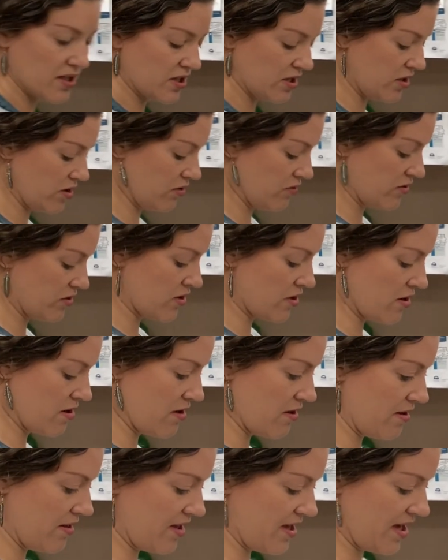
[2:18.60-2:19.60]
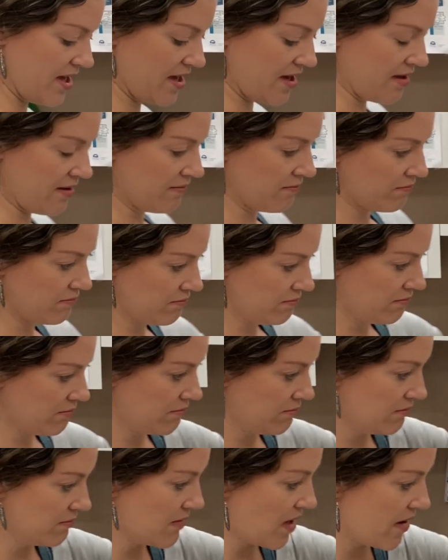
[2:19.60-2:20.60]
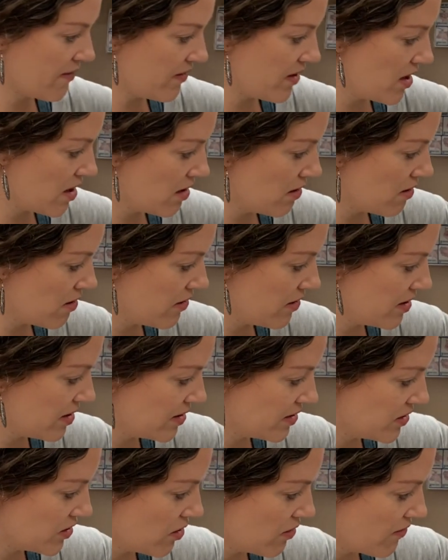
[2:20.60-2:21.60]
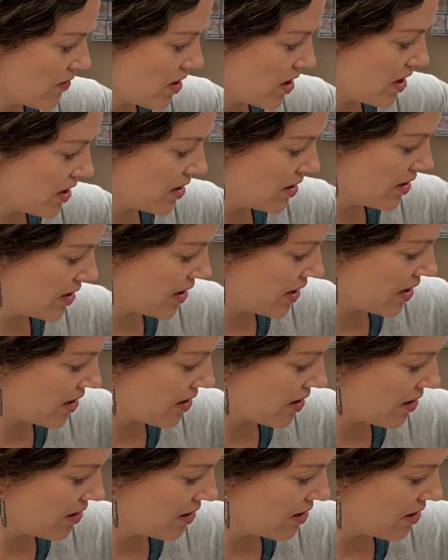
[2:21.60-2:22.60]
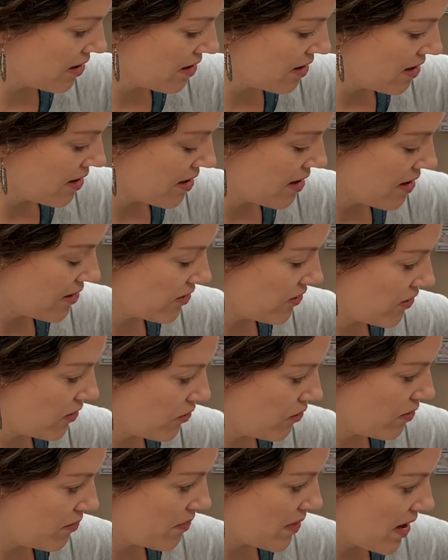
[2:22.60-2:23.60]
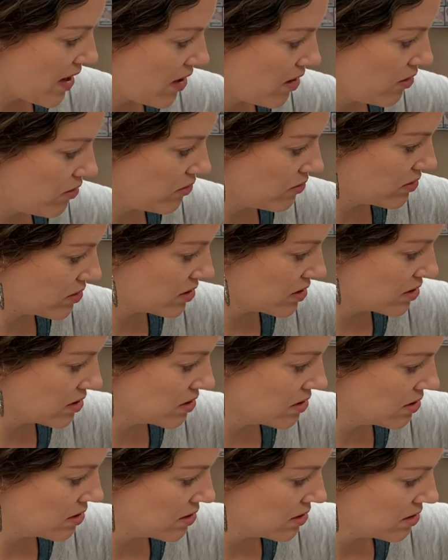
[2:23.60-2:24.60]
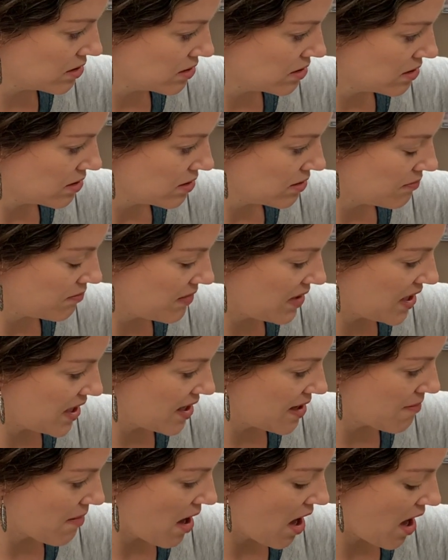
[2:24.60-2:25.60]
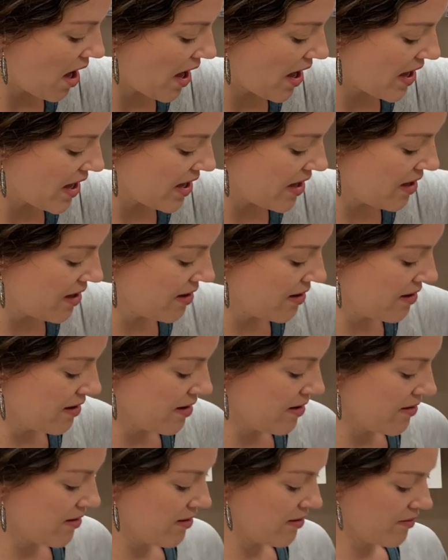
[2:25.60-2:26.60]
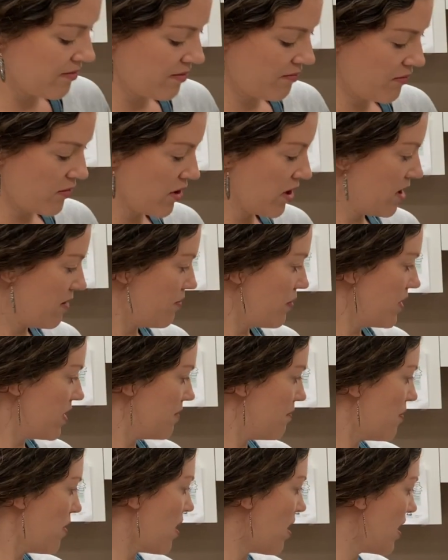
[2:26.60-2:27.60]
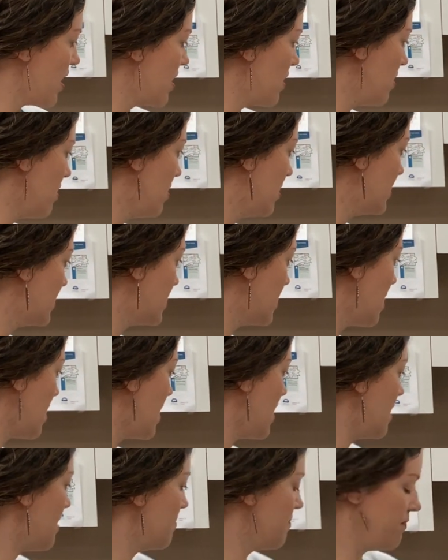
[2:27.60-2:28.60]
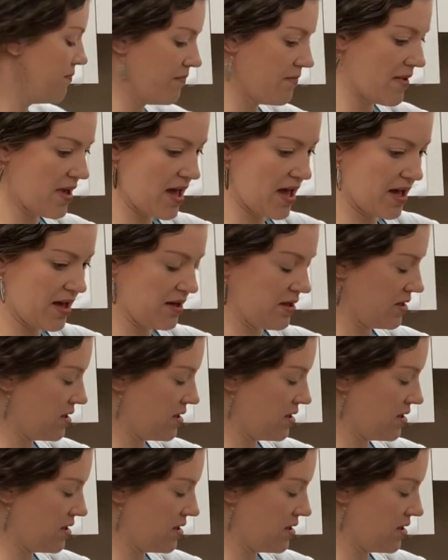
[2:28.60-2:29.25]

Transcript: to turn the oven or the stove on here to about medium high. We're going to put a pot on top and